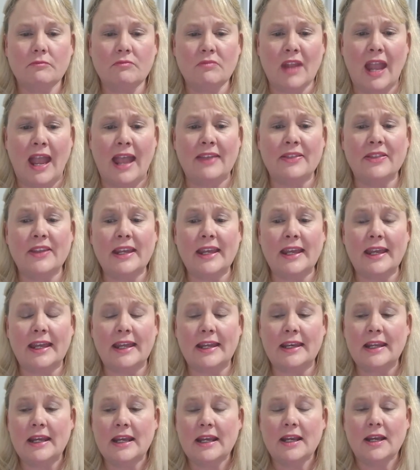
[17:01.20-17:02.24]
And
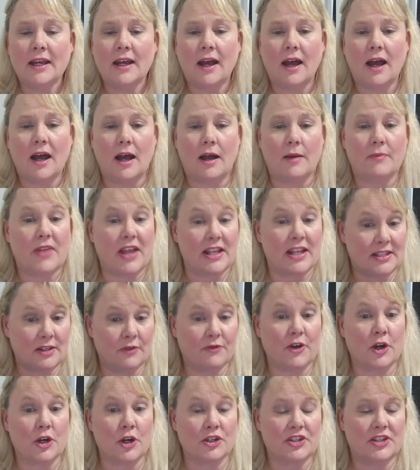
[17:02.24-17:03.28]
then that's
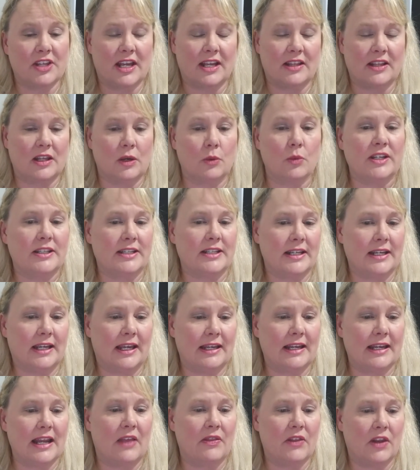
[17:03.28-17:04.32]
the first thing that we
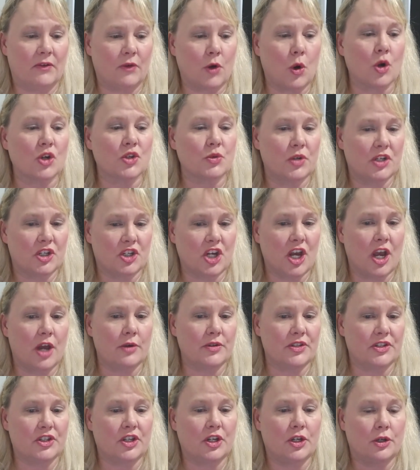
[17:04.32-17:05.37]
did. And then, of course, we
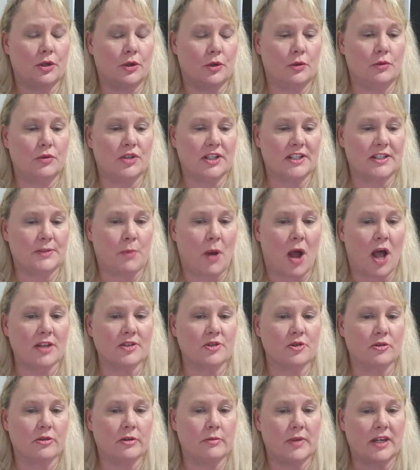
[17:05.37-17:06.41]
chose two to
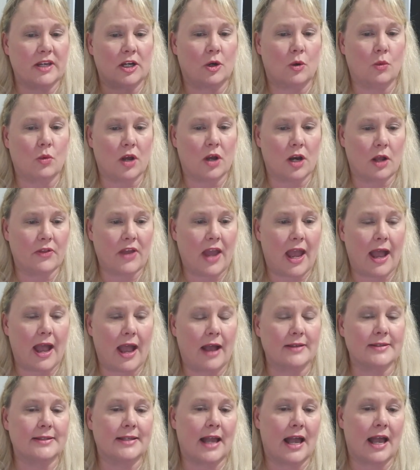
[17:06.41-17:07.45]
sponsor the bill, one on the
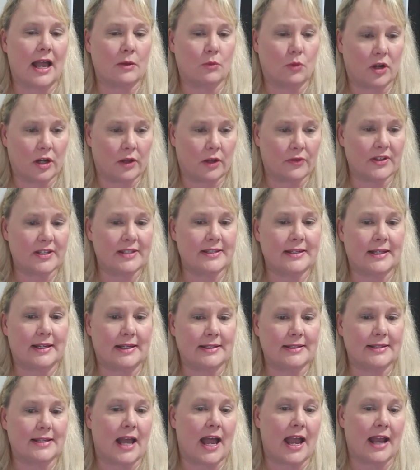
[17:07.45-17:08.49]
House side, one on the
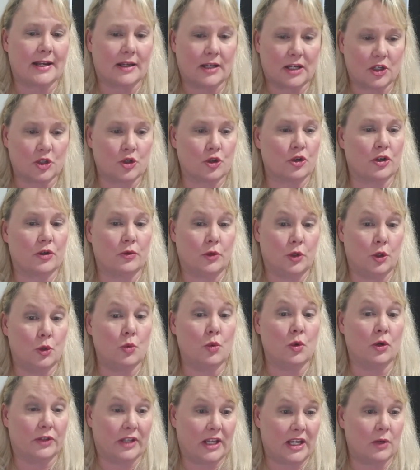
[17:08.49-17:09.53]
Senate side, because you
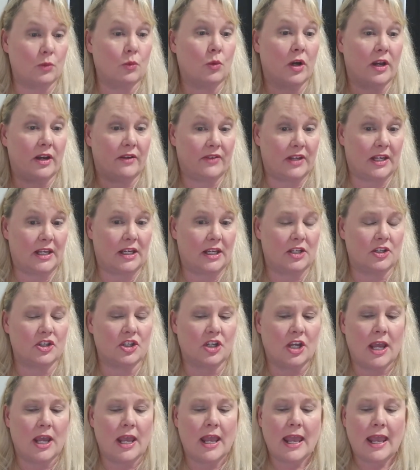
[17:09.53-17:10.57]
will need one of
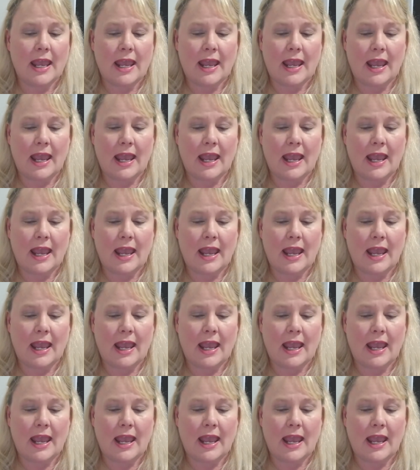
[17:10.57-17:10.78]
each.